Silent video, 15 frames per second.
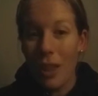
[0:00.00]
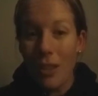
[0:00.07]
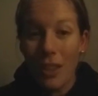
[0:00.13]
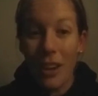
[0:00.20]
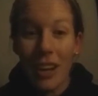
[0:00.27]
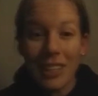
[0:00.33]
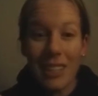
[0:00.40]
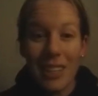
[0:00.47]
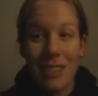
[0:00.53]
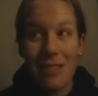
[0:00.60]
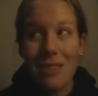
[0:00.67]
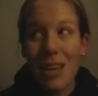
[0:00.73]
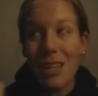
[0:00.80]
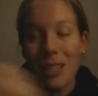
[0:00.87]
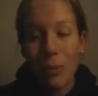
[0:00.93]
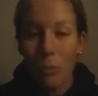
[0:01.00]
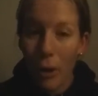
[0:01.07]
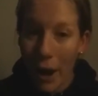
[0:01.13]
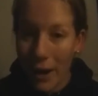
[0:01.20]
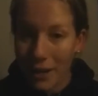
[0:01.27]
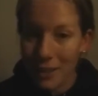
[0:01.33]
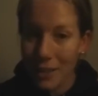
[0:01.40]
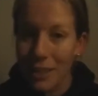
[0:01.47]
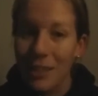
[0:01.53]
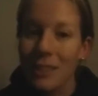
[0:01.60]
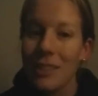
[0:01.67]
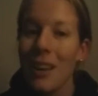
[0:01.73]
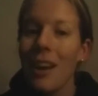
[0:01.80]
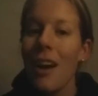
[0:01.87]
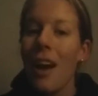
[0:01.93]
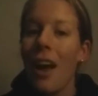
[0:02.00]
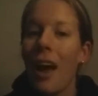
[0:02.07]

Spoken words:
and then I did this practice